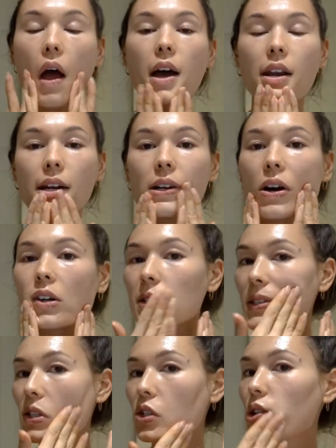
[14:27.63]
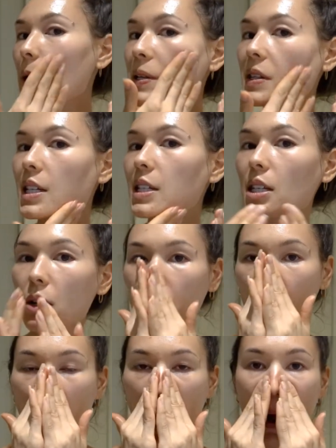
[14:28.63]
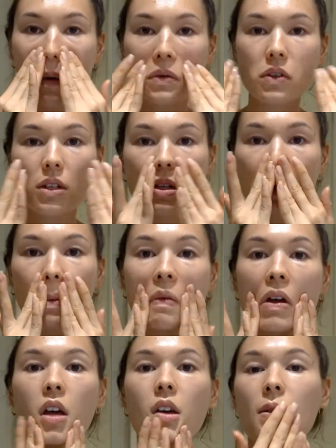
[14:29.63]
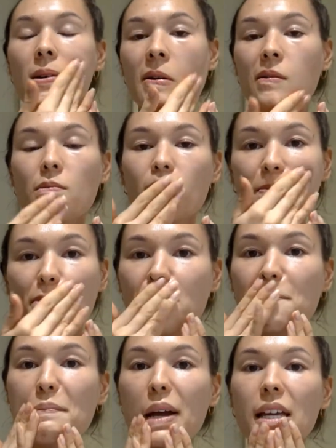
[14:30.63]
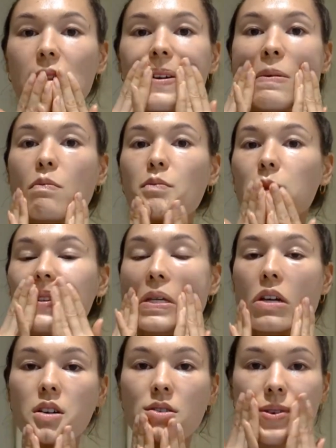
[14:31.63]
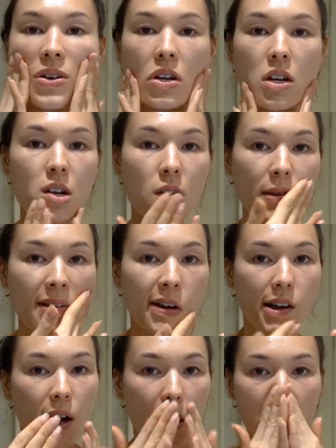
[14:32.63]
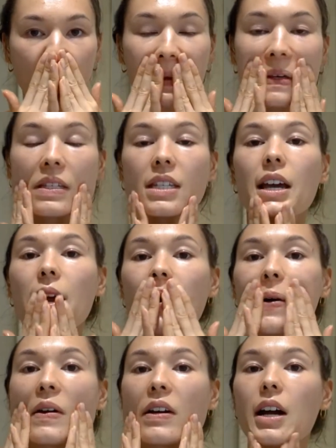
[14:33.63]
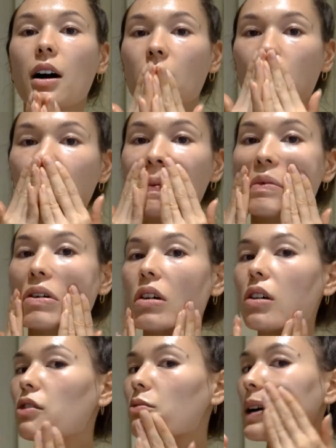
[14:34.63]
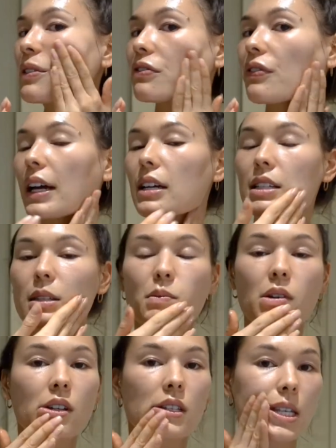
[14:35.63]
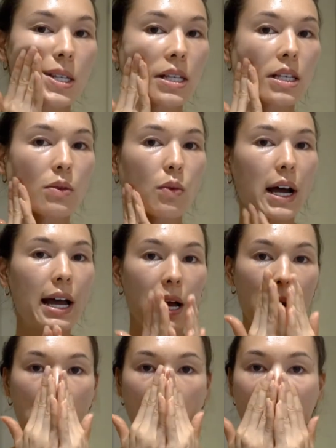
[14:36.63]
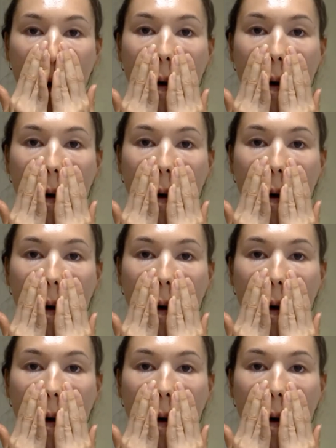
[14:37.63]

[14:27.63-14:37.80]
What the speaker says: And I concentrate this around my lips and this area of my face, because this is where